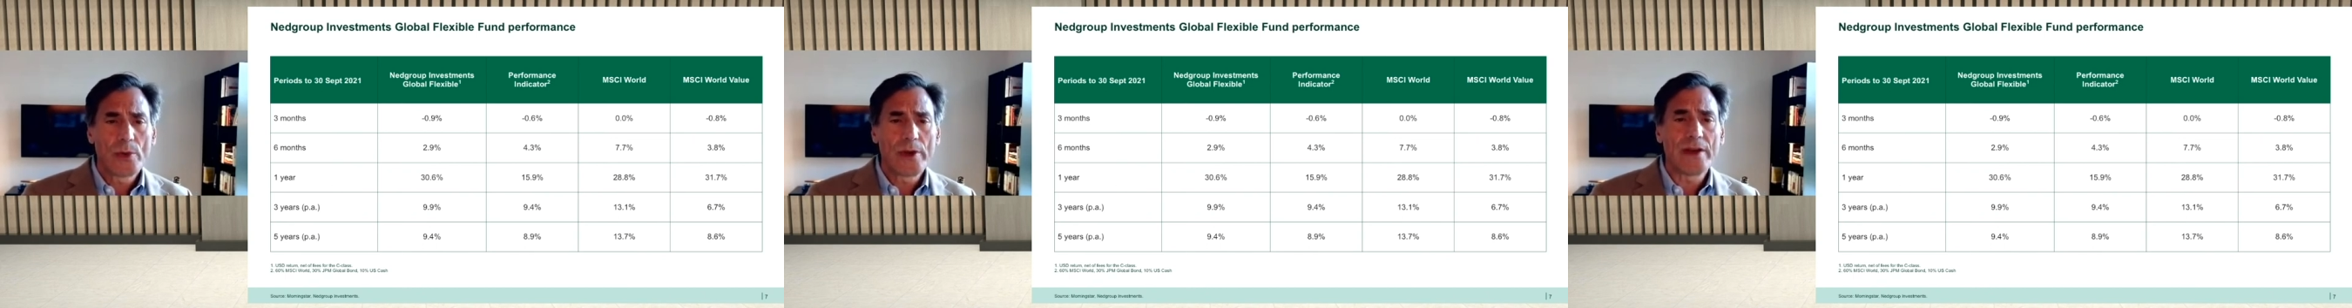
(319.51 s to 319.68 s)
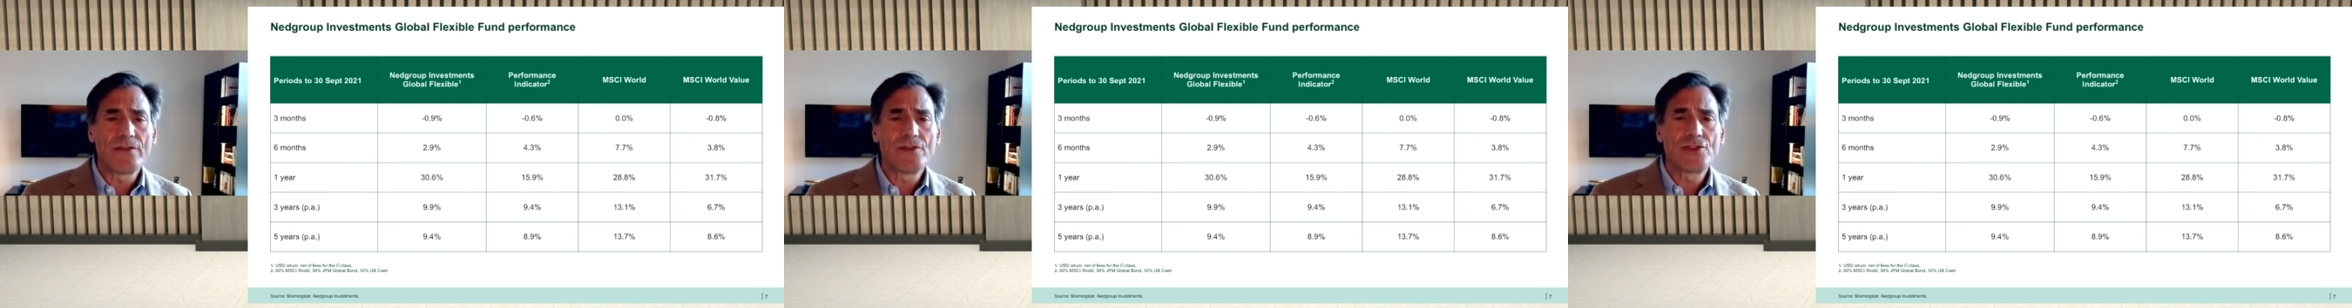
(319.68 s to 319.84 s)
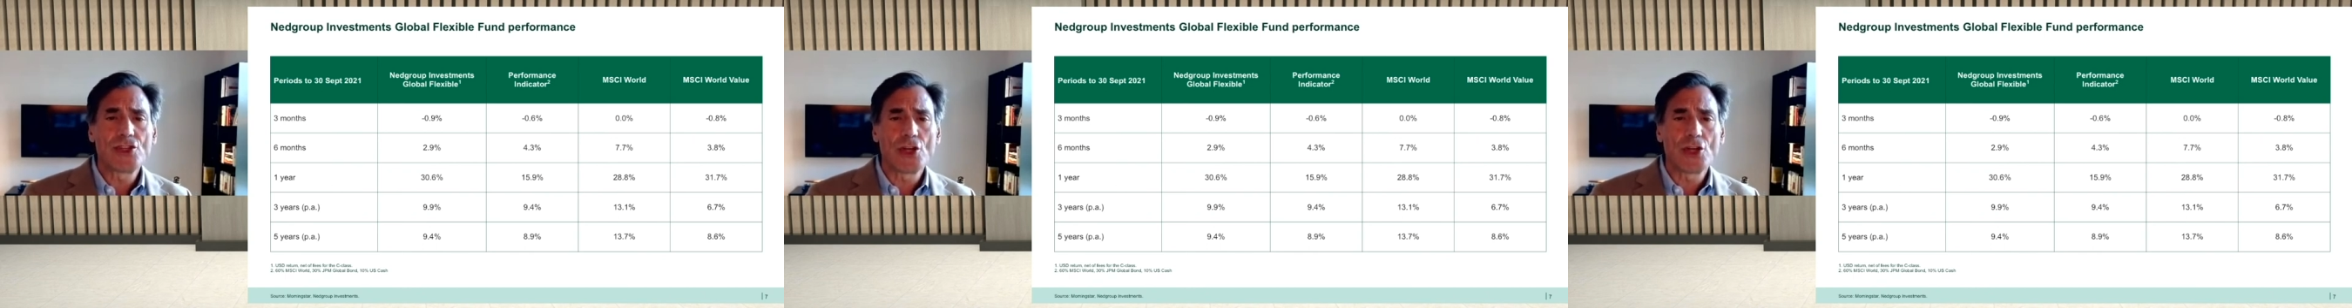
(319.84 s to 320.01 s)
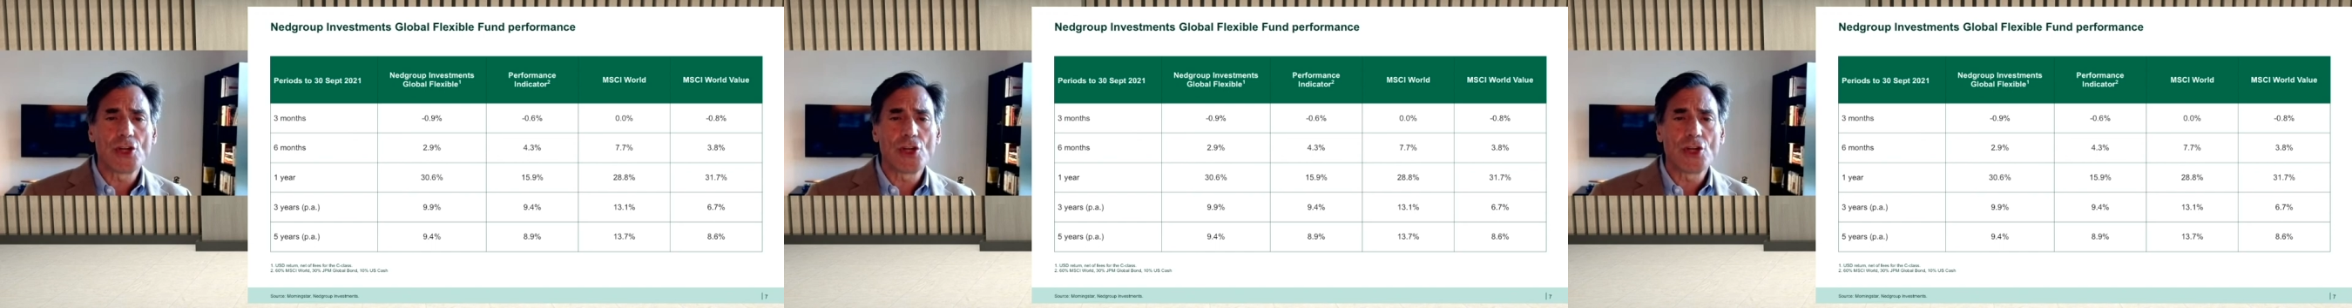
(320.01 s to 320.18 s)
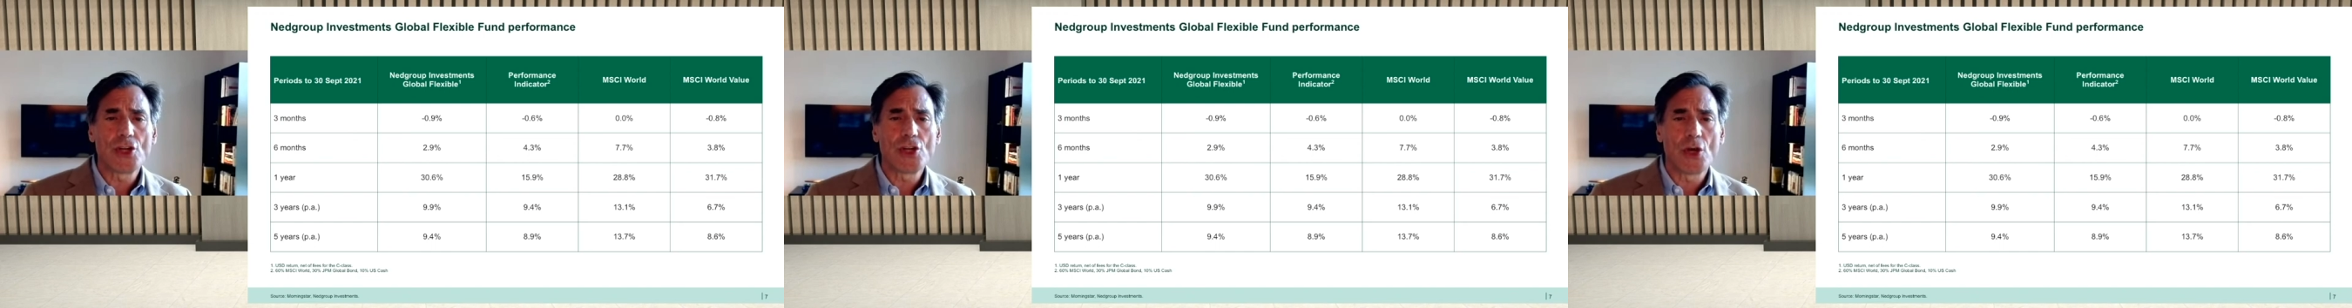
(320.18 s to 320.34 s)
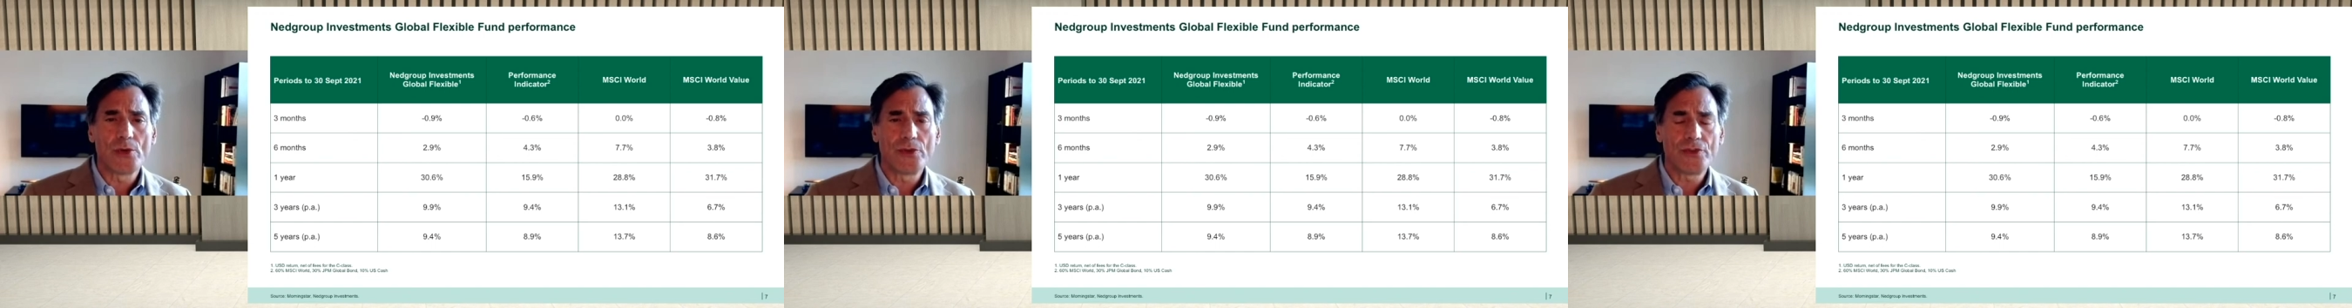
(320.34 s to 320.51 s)
we have
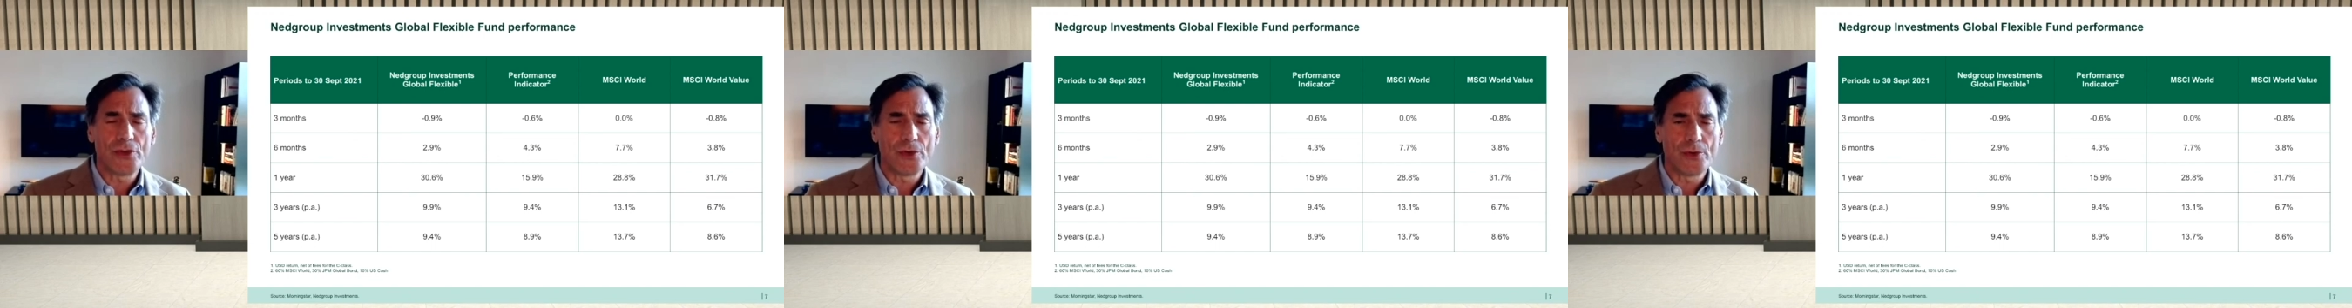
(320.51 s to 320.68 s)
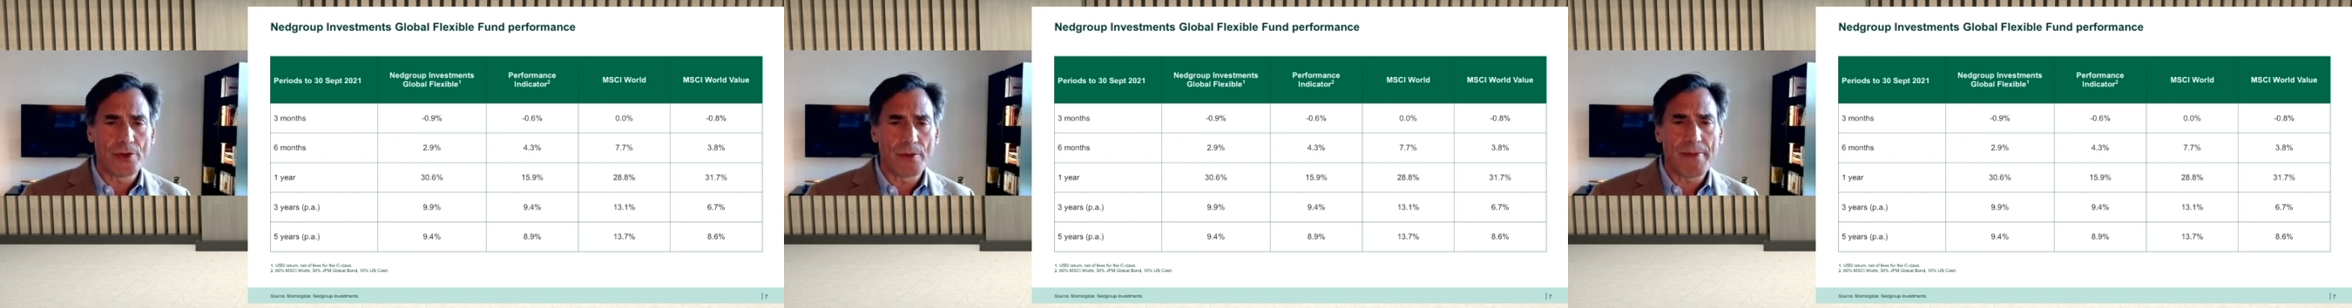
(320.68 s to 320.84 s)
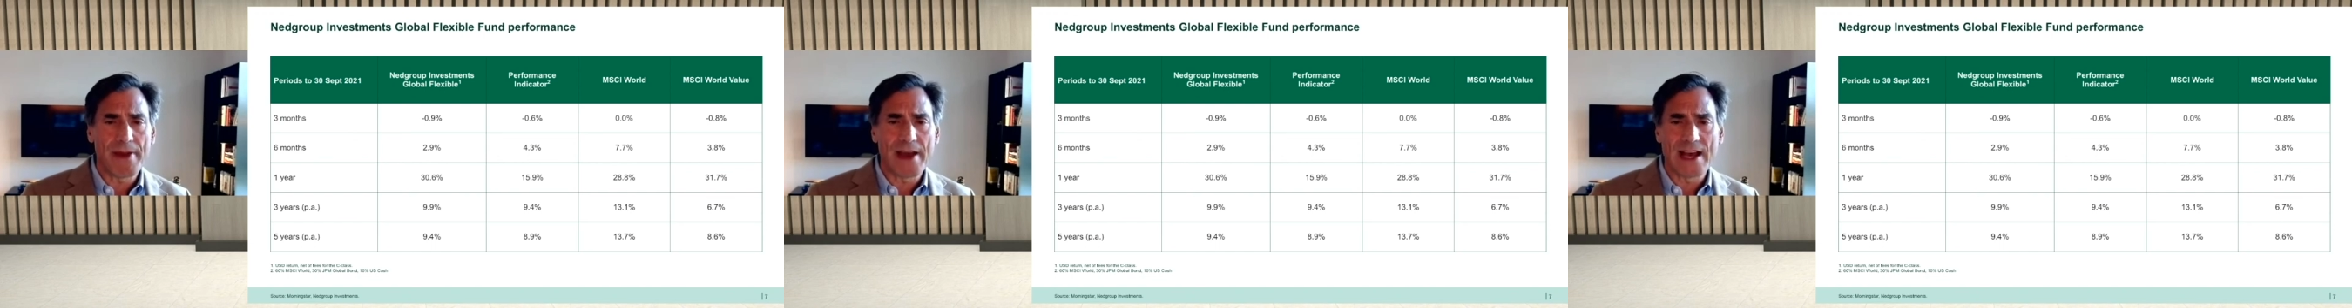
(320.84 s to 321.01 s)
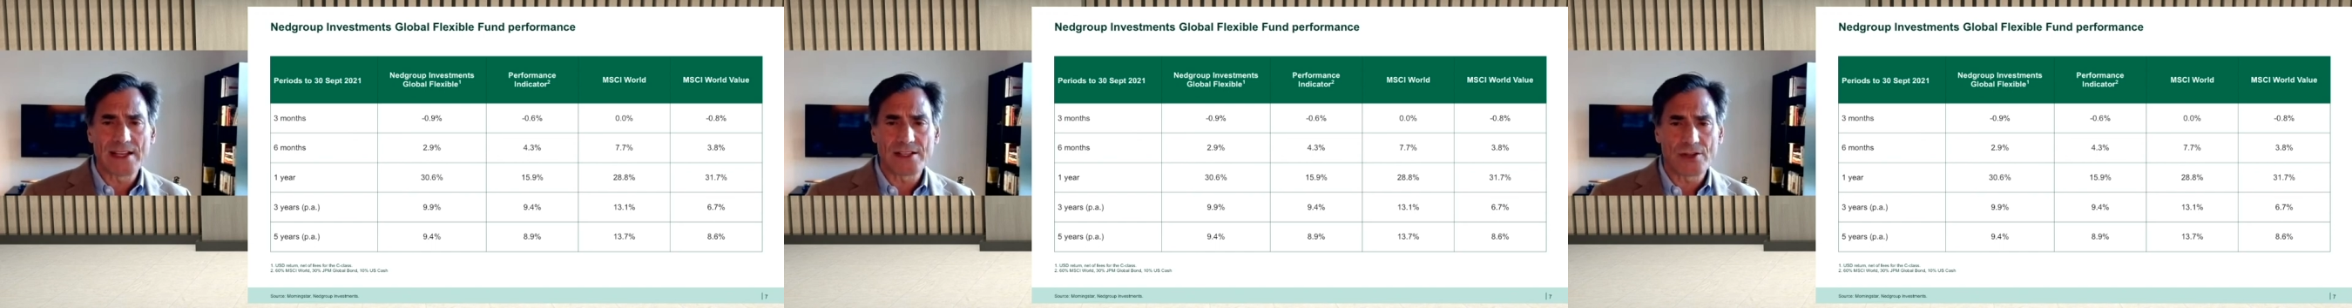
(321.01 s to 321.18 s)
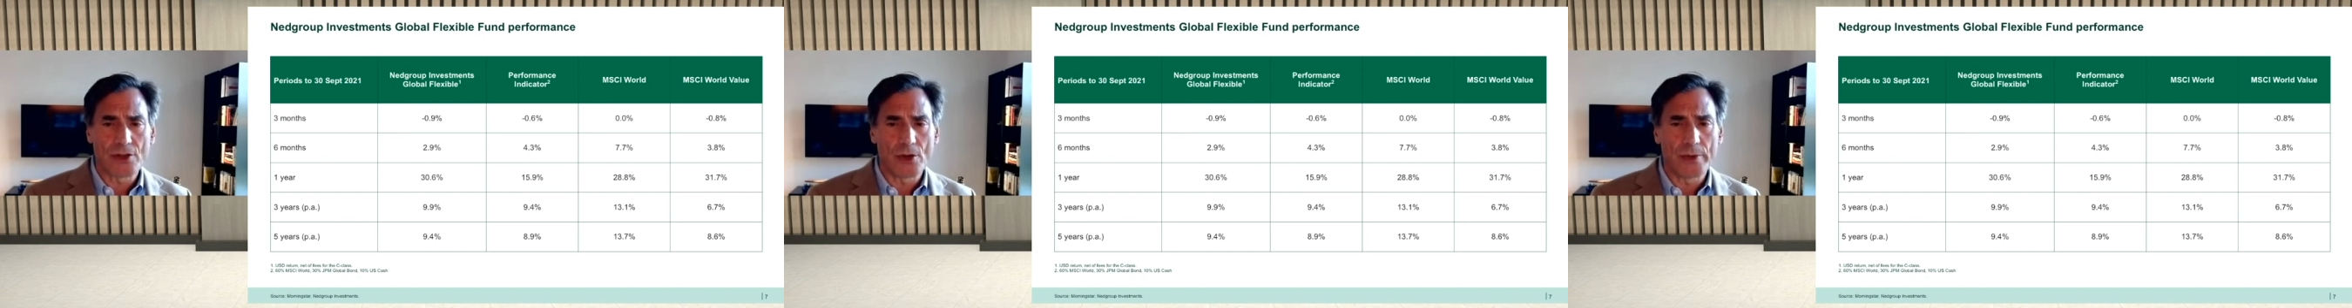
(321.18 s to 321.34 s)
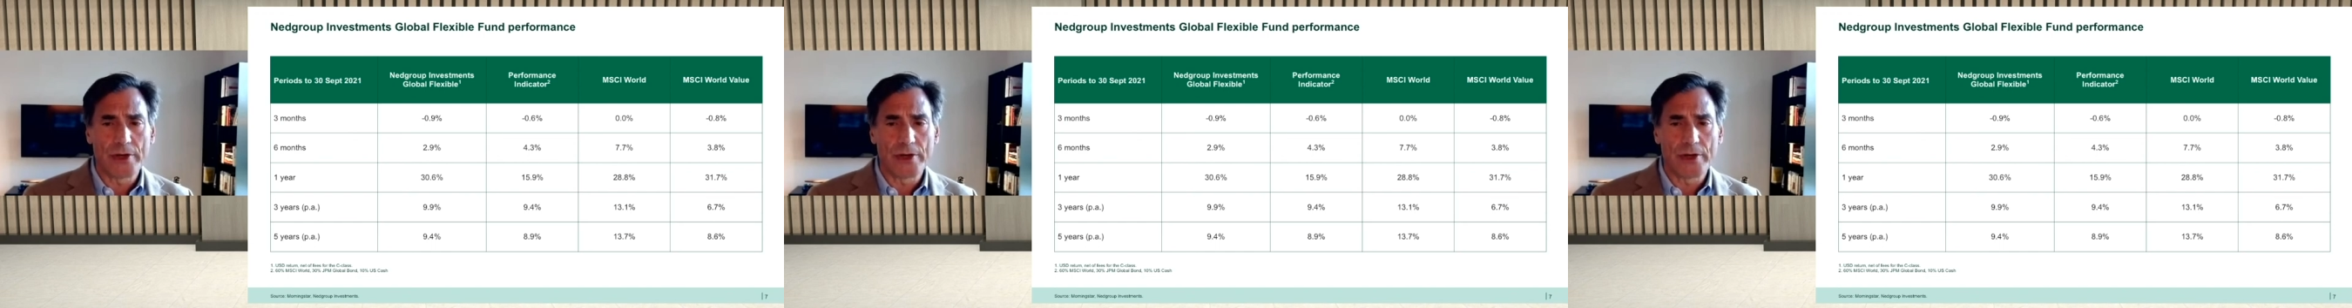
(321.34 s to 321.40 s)
shown to you in the past,